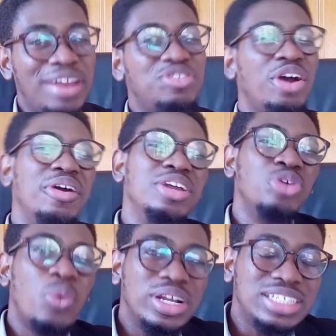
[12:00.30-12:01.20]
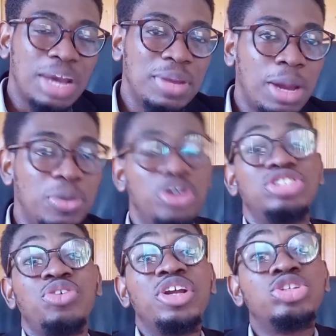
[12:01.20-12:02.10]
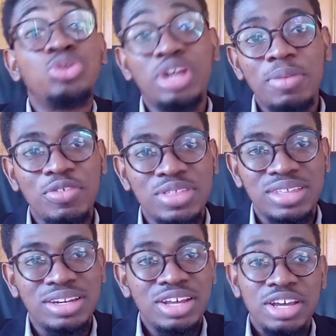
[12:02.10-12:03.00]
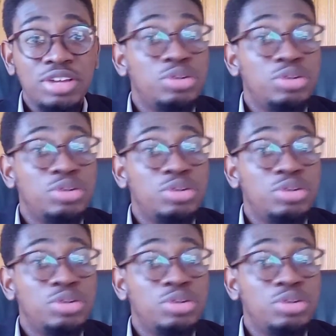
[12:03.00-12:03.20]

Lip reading: But if they already know what is coming up because you've already told them everything,